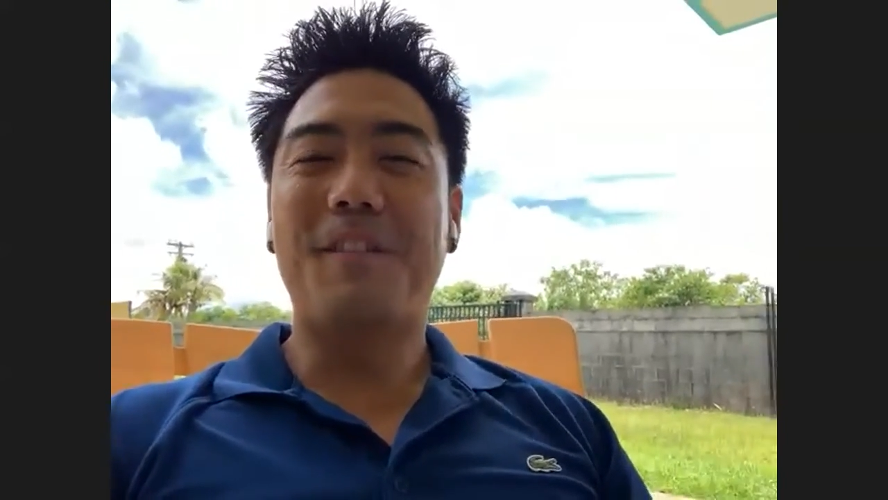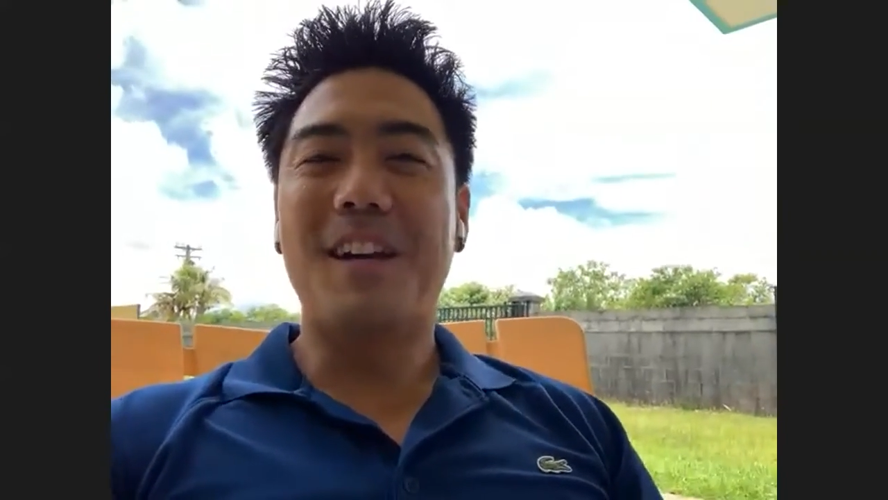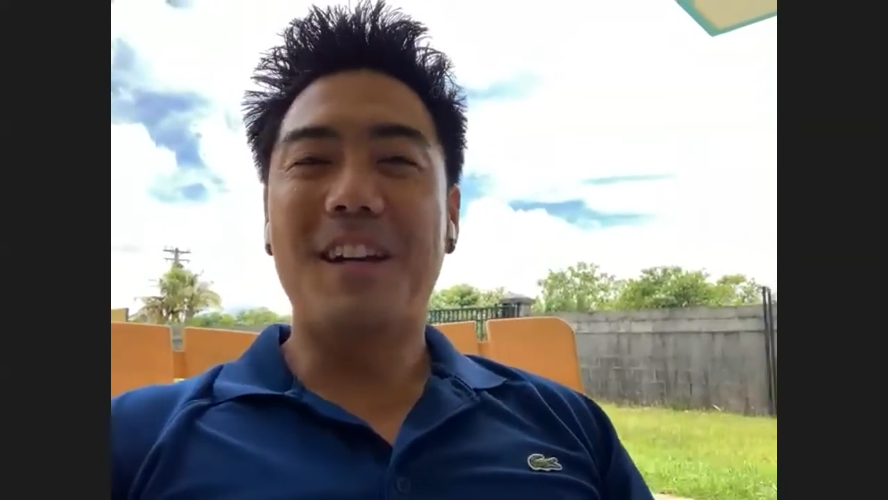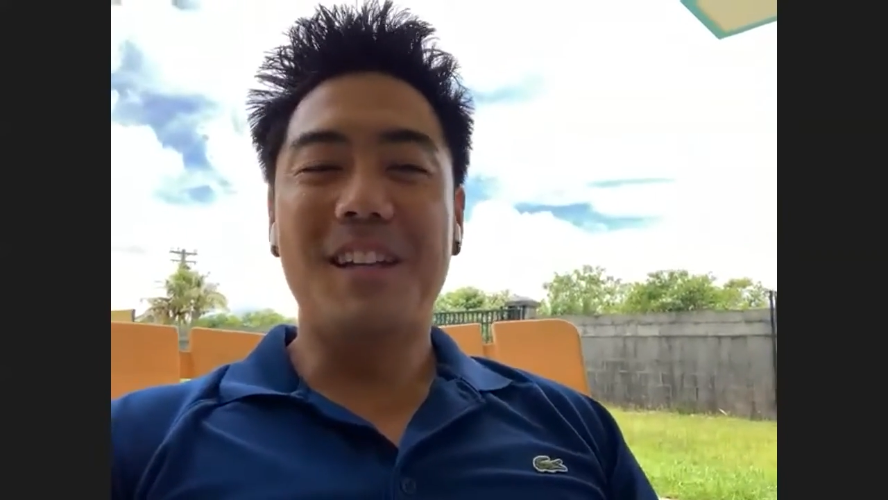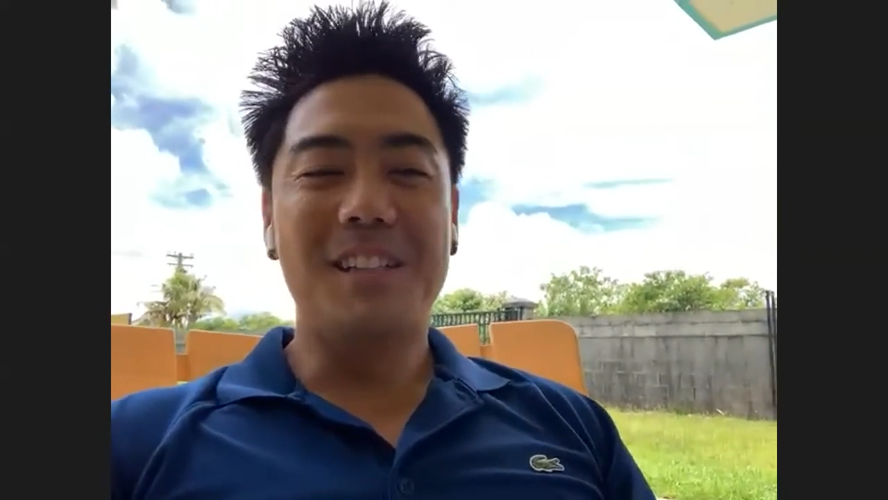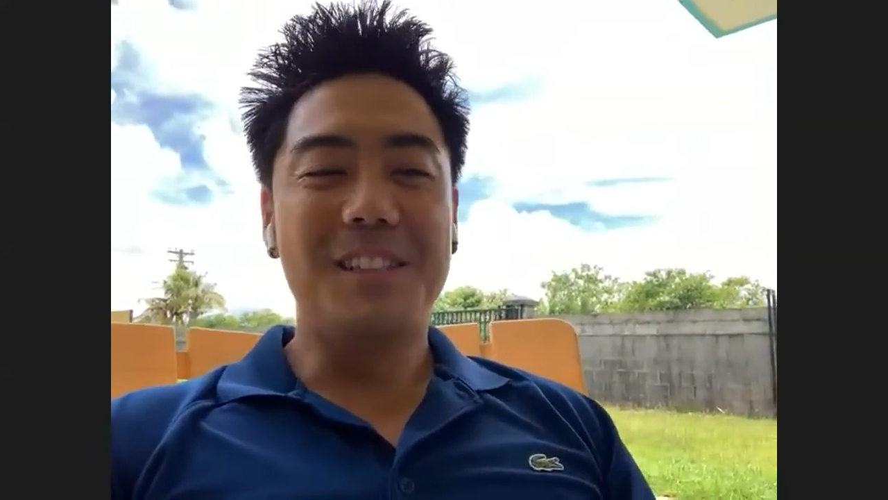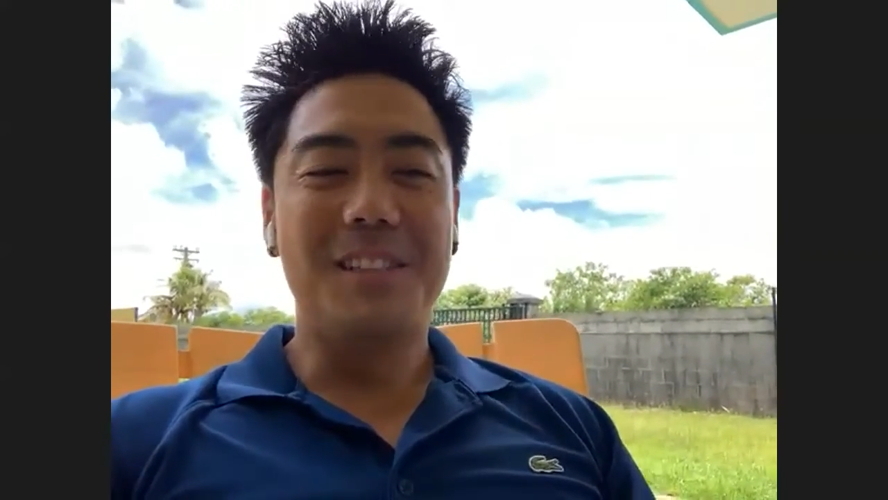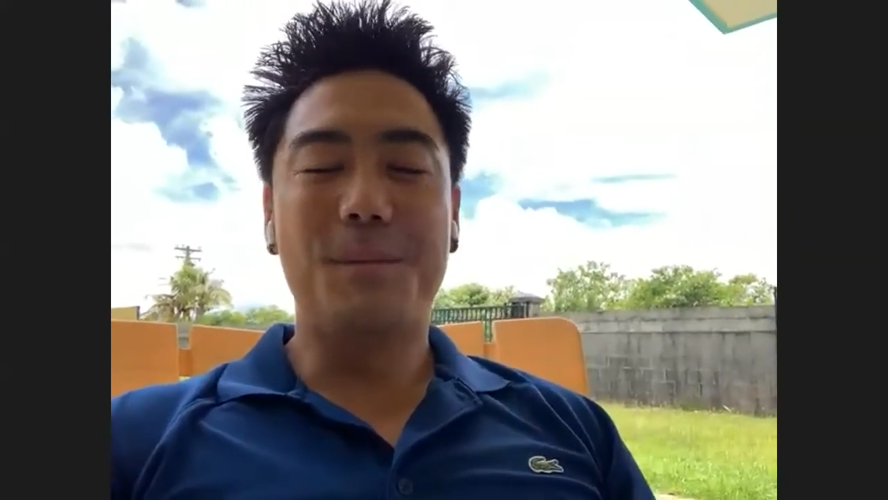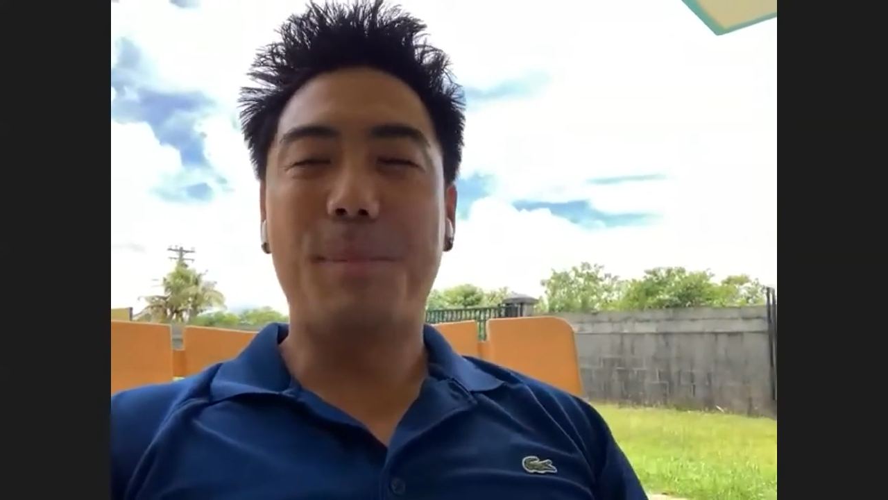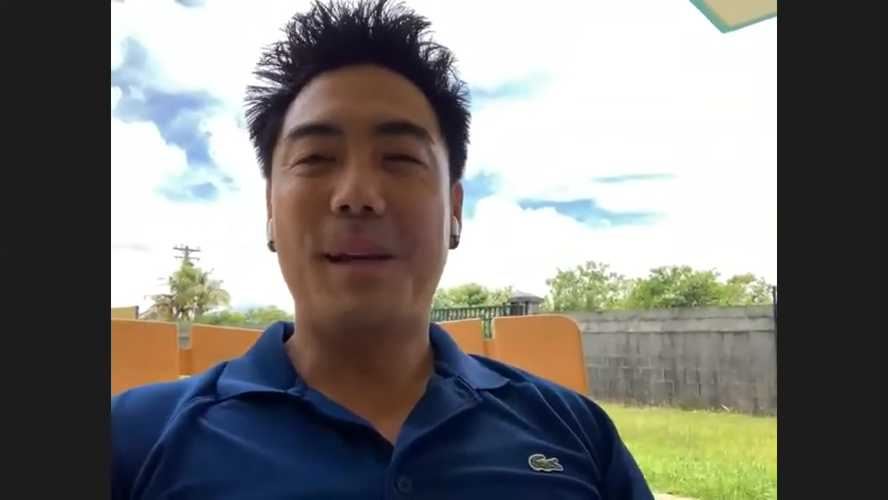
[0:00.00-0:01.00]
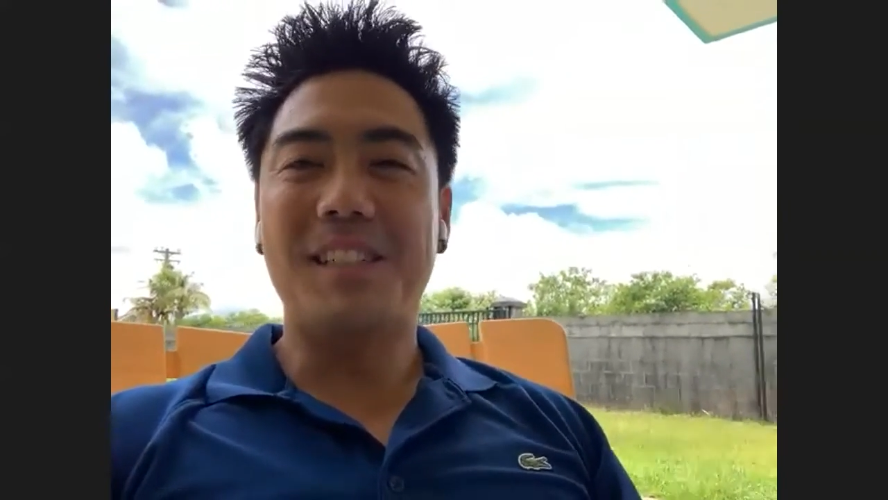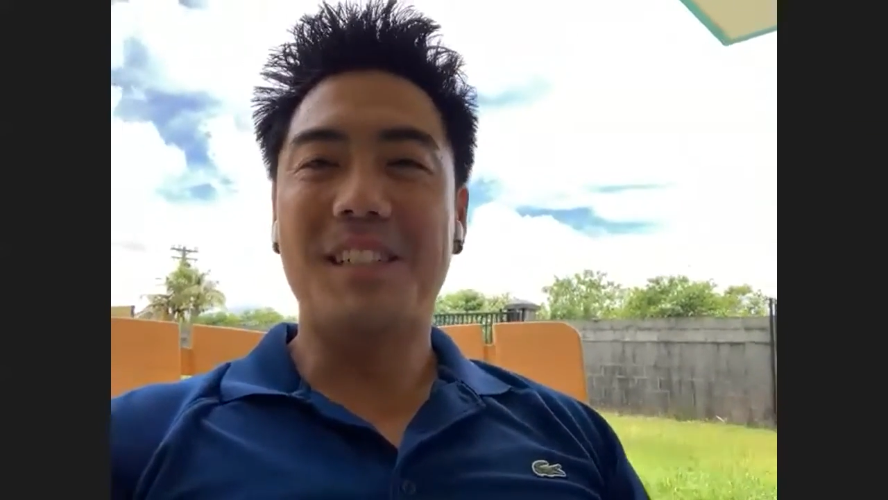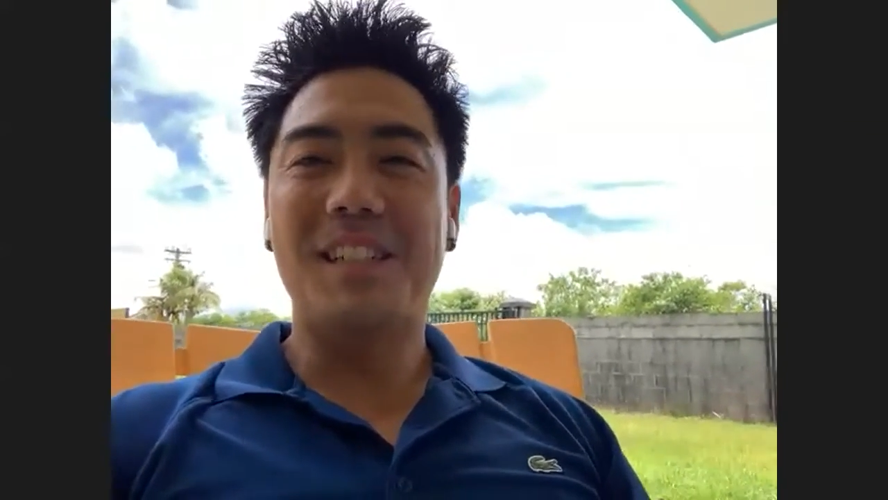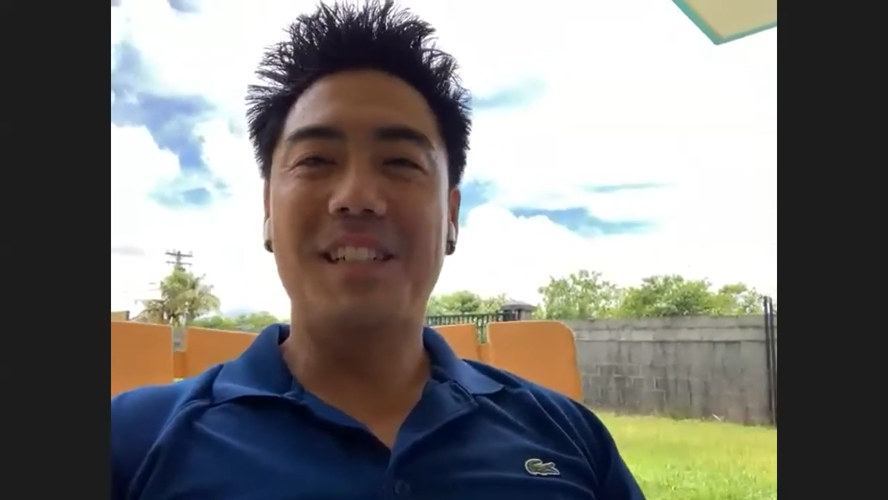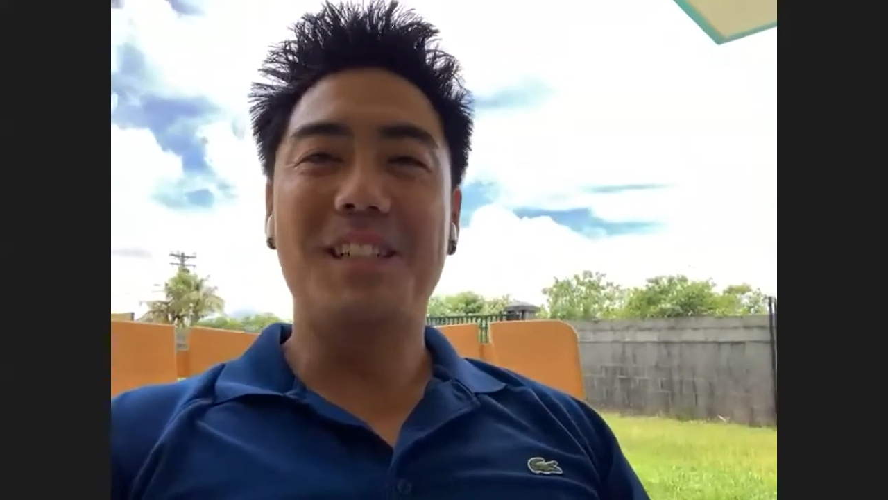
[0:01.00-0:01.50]
friends,
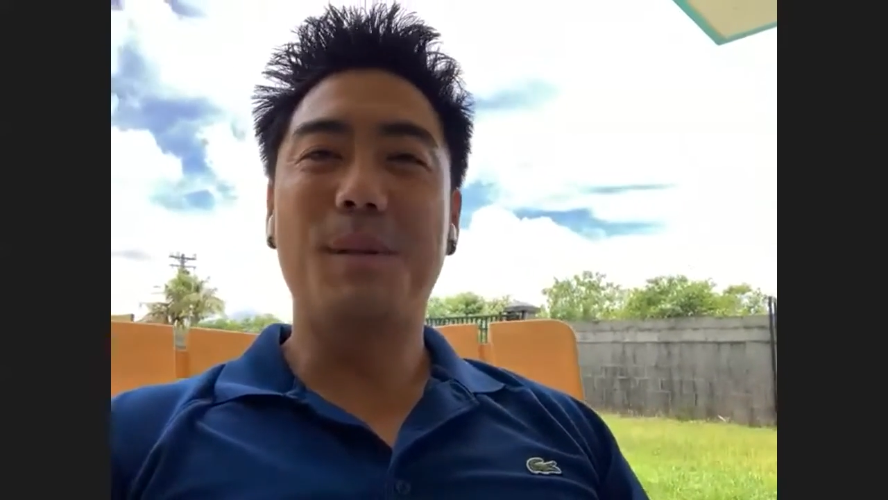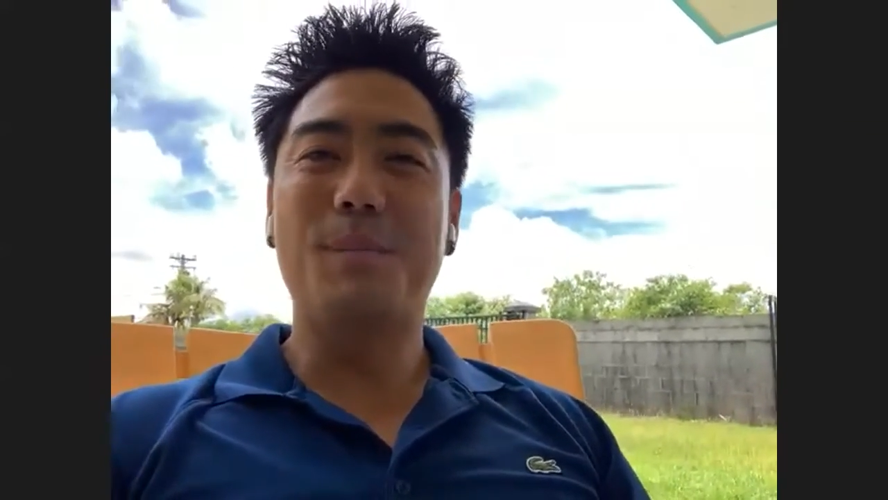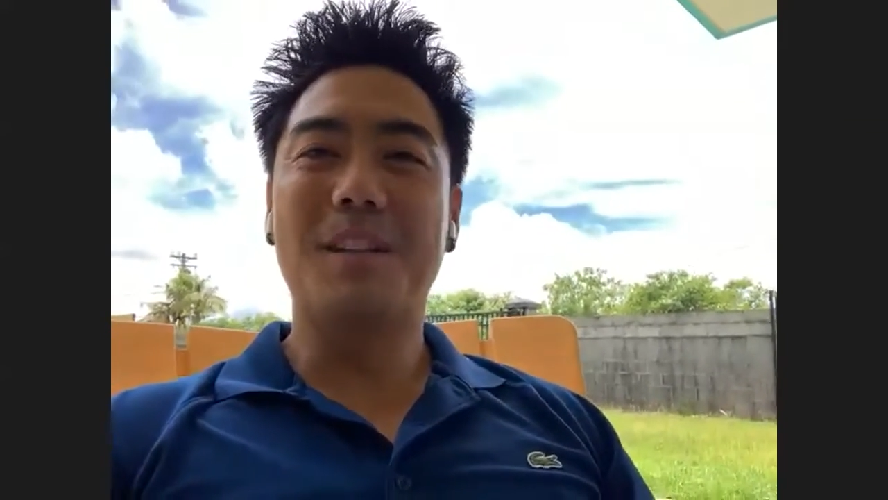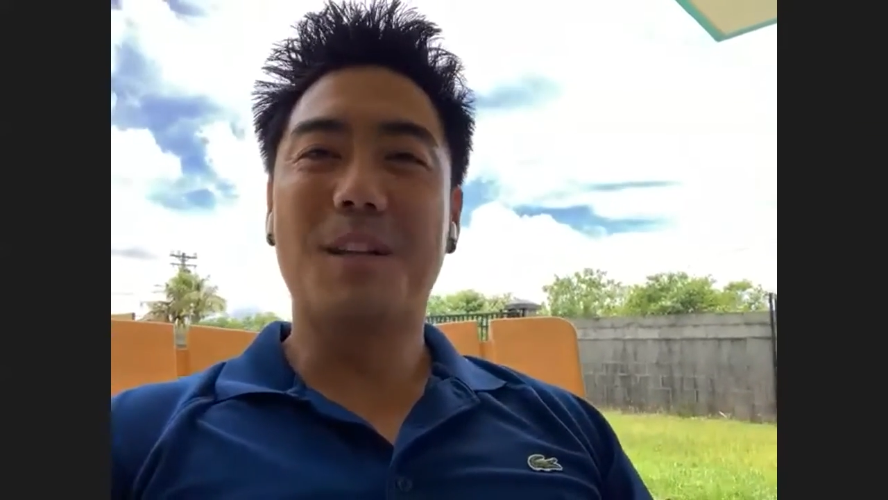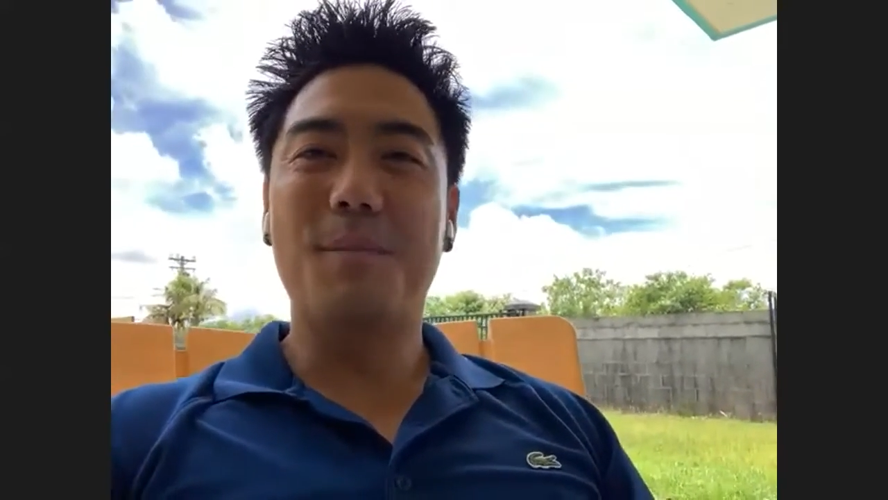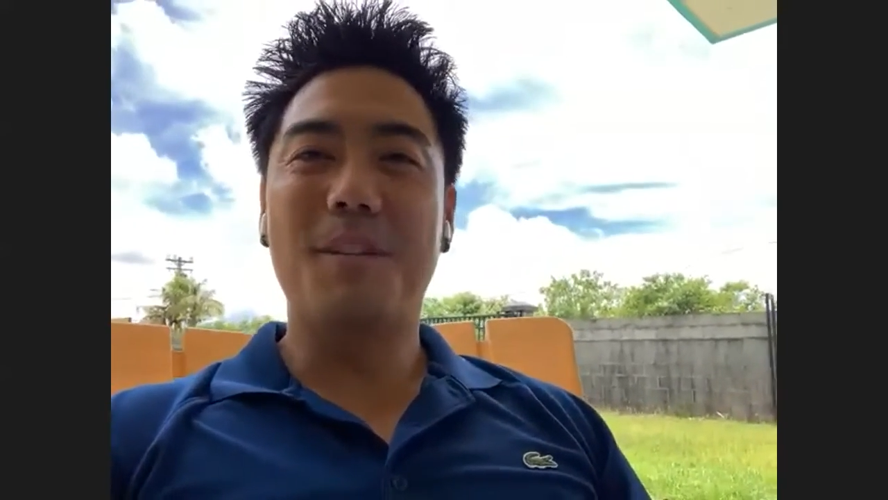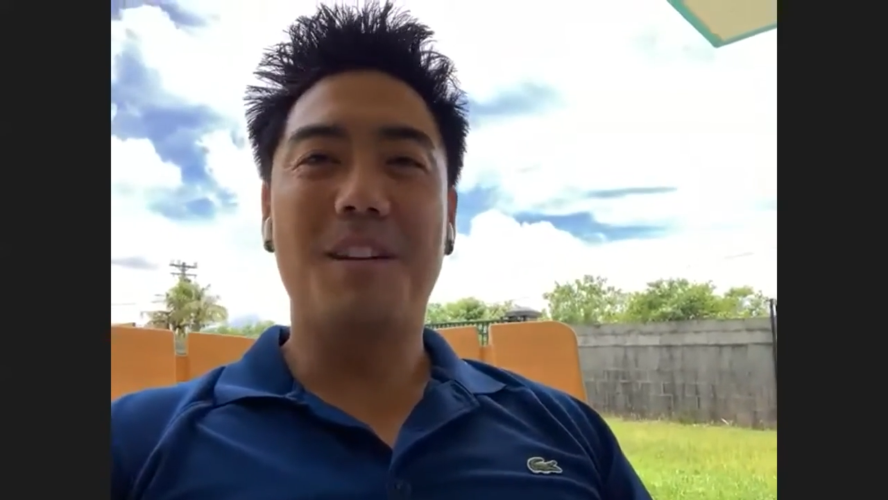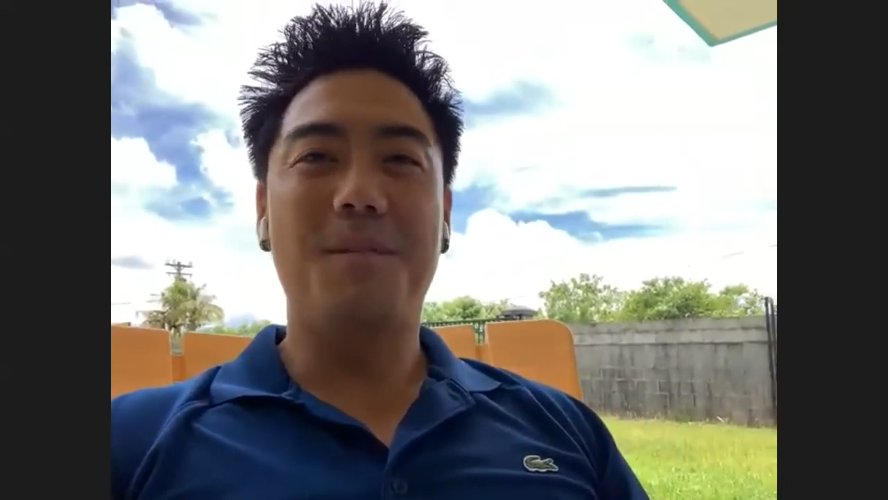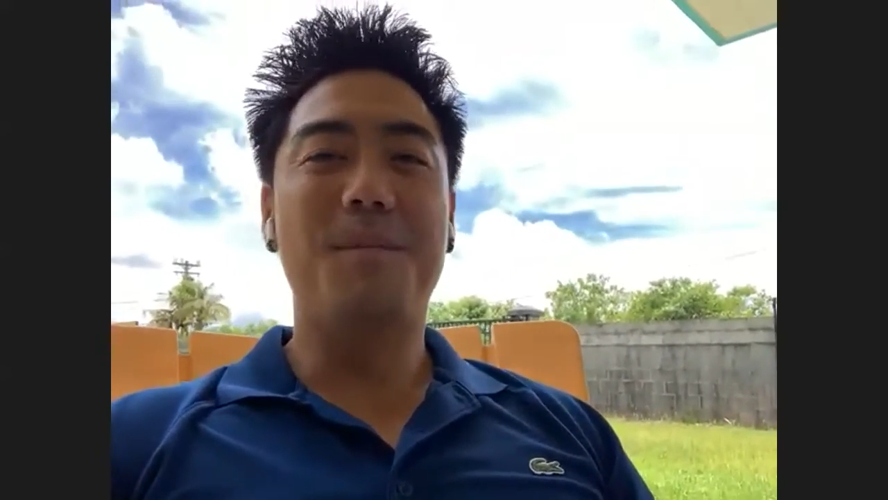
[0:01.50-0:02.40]
patients, people in the community